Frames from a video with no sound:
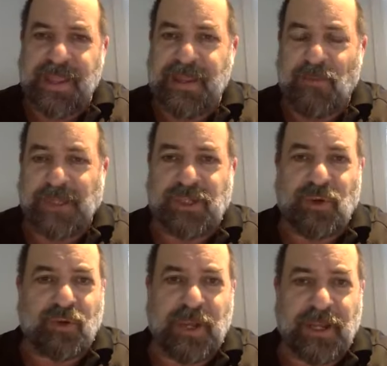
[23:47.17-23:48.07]
once you
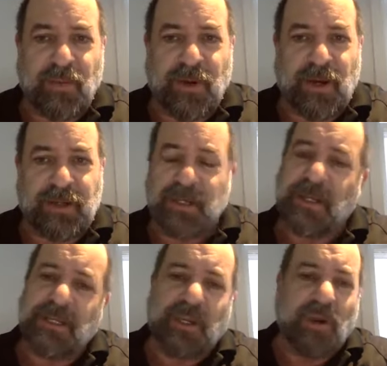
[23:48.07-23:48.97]
create your bot,
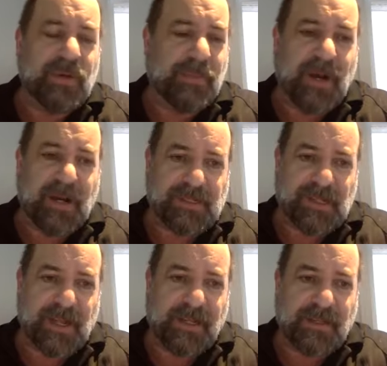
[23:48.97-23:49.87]
you go into bot
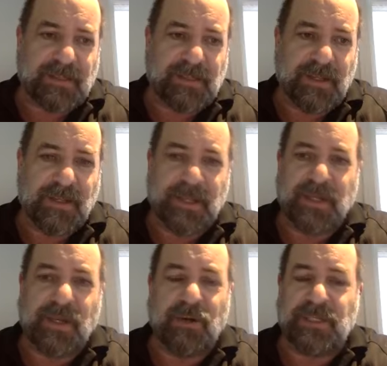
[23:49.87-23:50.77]
settings, then
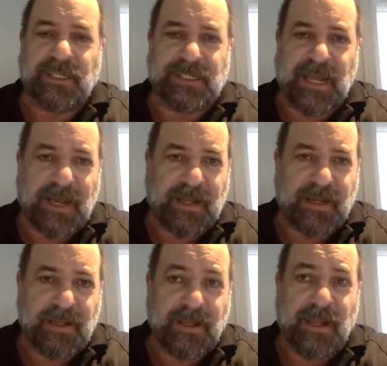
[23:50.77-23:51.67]
you go into data,